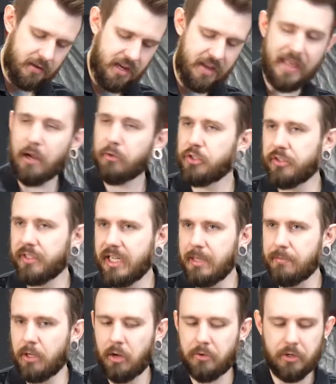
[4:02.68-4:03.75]
And that will just
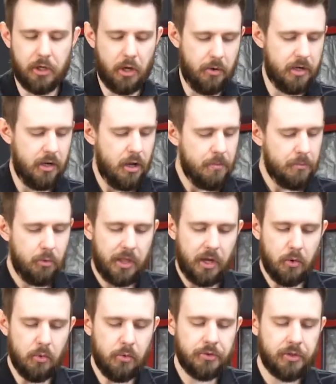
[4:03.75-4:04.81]
keep going and going. But what that
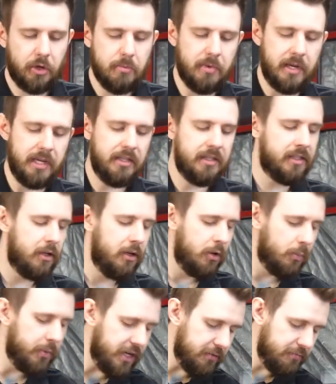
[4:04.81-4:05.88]
also means,
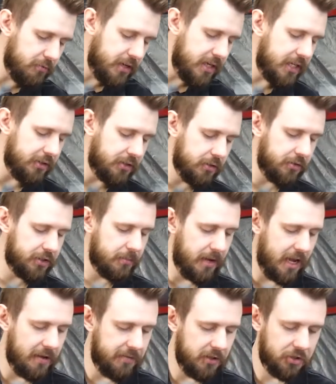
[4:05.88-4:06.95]
we can really do some
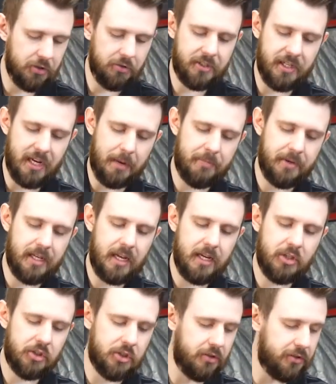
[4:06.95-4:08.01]
heavy duty
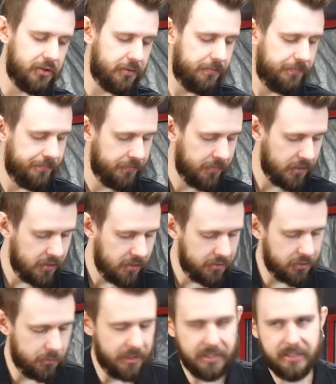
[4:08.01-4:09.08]
applications.
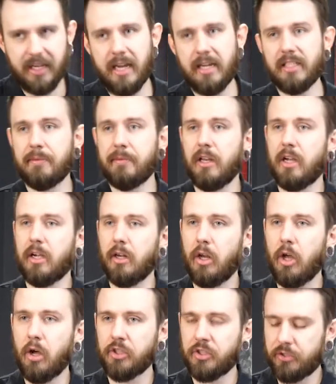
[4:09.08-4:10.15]
So we can take something like a larger